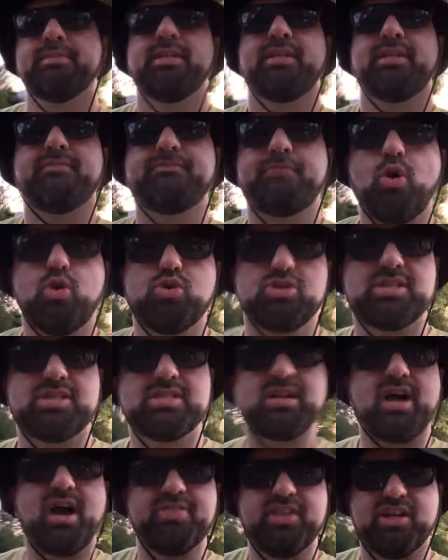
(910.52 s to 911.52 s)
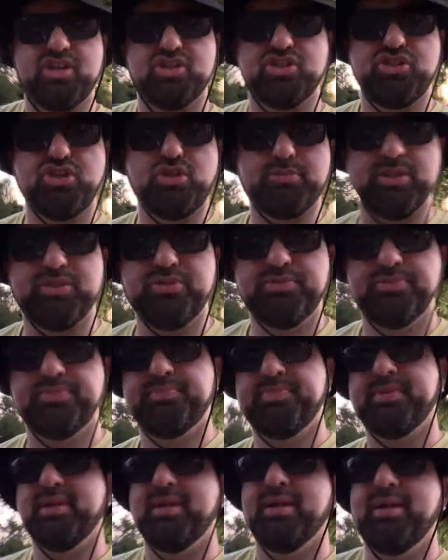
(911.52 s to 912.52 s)
that focuses on the consumer.
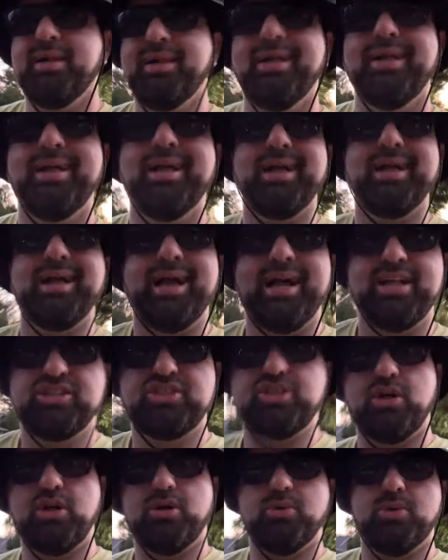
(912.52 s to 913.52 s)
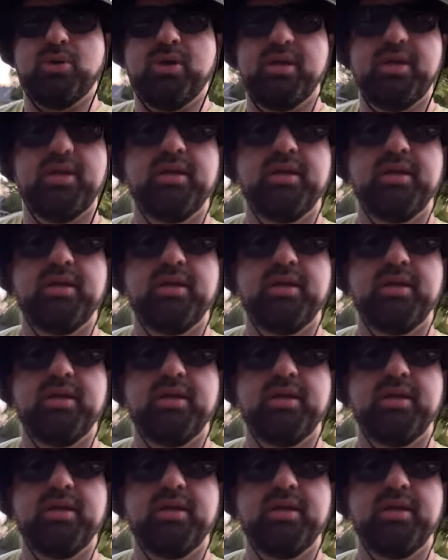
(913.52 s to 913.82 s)
And so